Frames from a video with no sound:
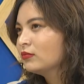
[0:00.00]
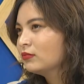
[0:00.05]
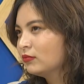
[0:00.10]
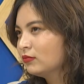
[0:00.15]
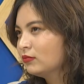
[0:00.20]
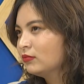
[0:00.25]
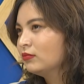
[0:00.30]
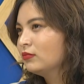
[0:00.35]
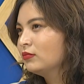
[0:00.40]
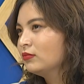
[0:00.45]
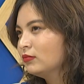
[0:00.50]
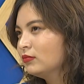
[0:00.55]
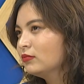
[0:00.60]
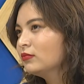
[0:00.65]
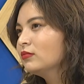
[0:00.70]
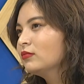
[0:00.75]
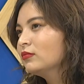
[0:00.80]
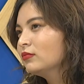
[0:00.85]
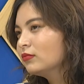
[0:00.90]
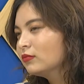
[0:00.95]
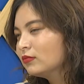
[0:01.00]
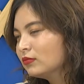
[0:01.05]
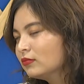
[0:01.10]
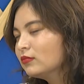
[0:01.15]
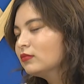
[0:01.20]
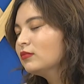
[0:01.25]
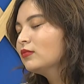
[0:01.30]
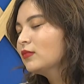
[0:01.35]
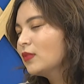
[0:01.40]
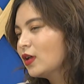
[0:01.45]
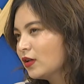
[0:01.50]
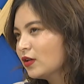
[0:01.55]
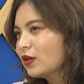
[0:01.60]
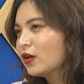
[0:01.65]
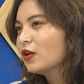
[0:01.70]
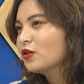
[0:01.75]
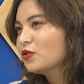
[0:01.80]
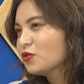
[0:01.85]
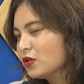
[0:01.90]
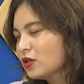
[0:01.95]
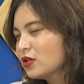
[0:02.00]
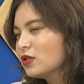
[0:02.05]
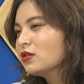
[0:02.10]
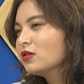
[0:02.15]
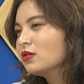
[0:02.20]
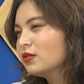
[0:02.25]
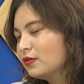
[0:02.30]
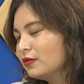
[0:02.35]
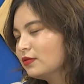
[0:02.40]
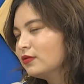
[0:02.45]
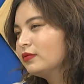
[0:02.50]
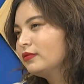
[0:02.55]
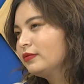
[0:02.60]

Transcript: like, you know, other countries, because, you know,